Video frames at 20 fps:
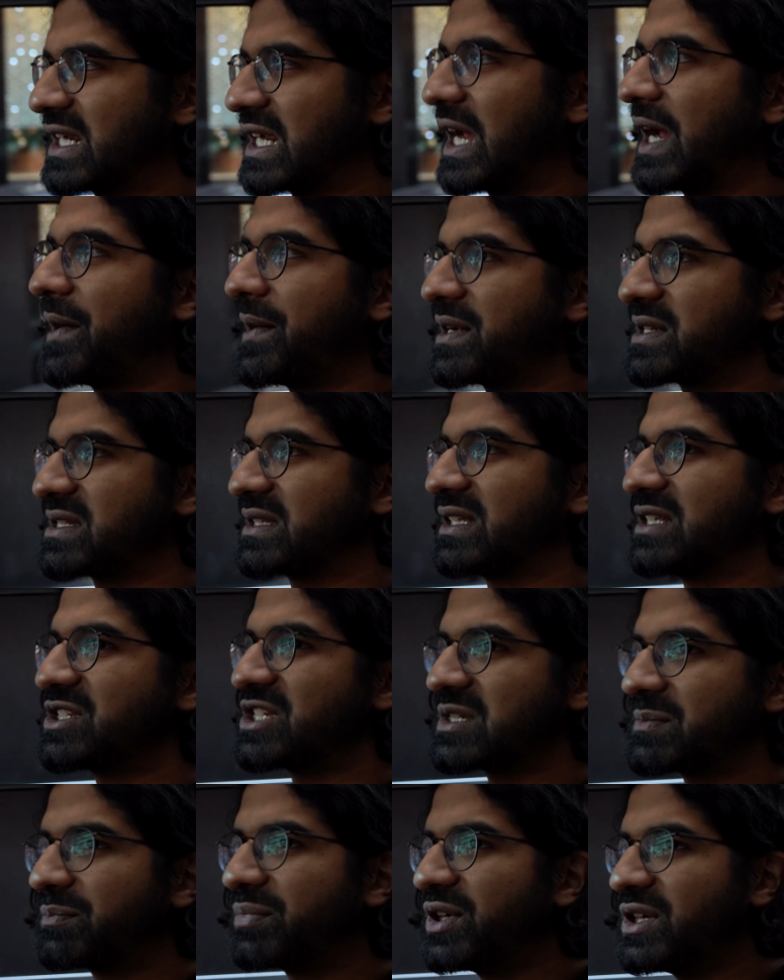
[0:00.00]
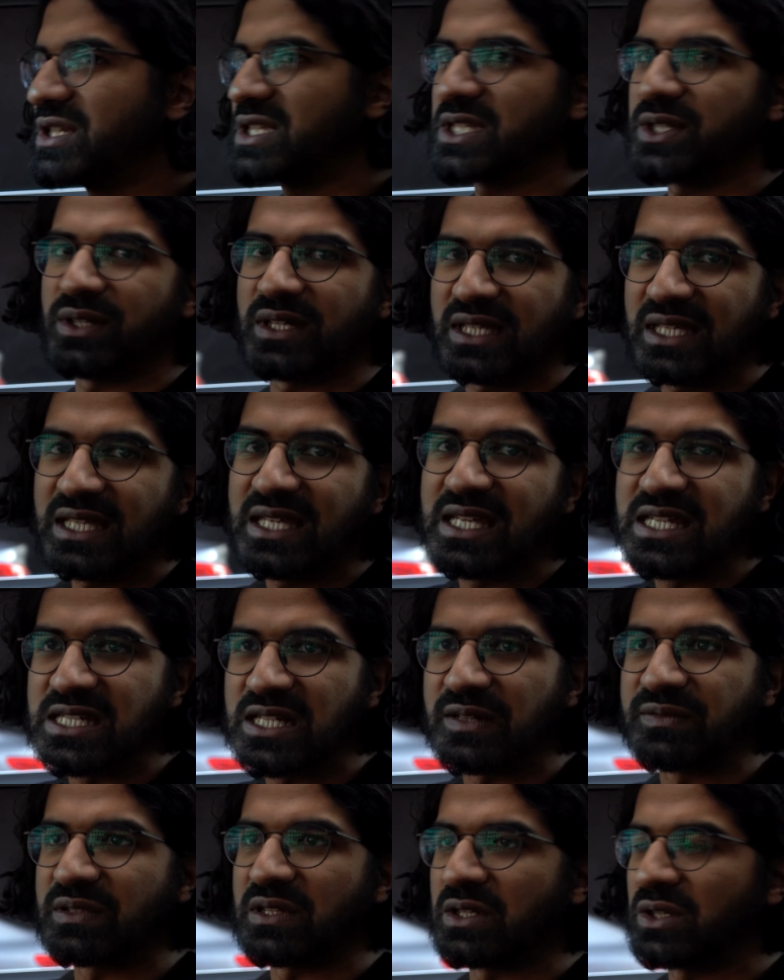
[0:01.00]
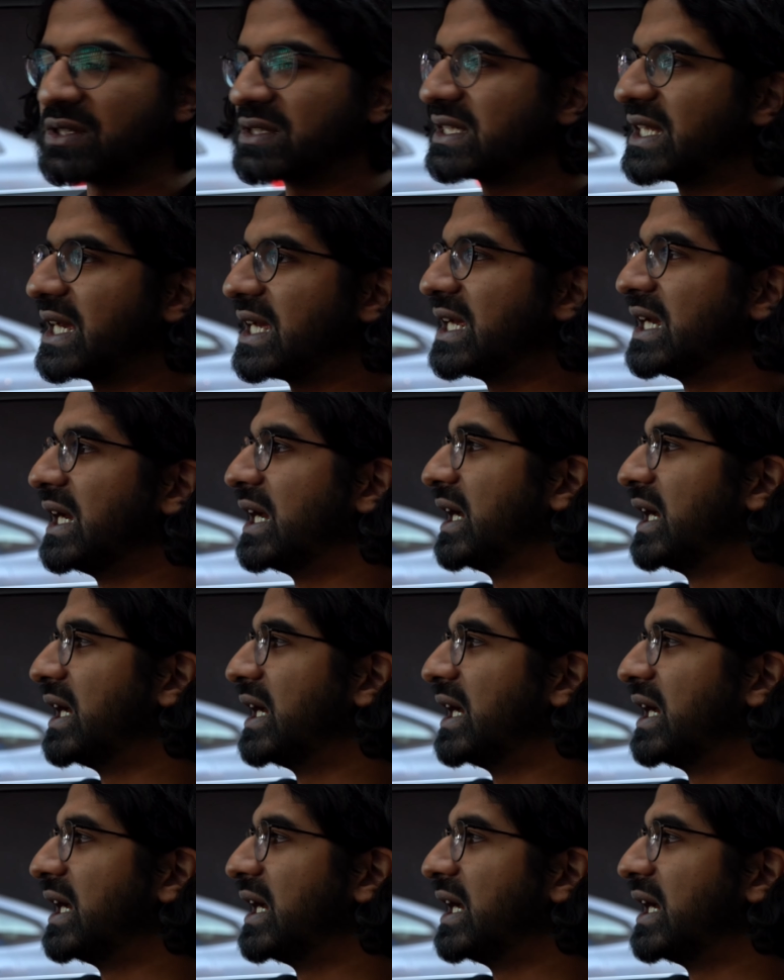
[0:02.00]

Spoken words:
character that just puts you at ease after a long day.